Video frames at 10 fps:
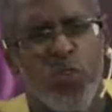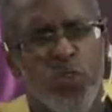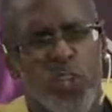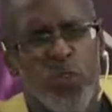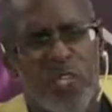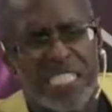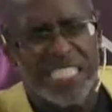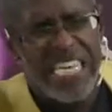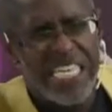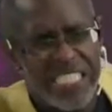the
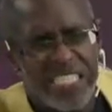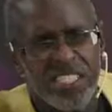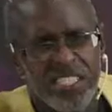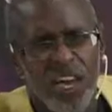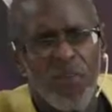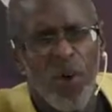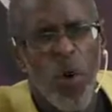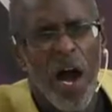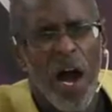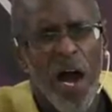resistance of the
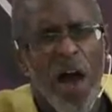what?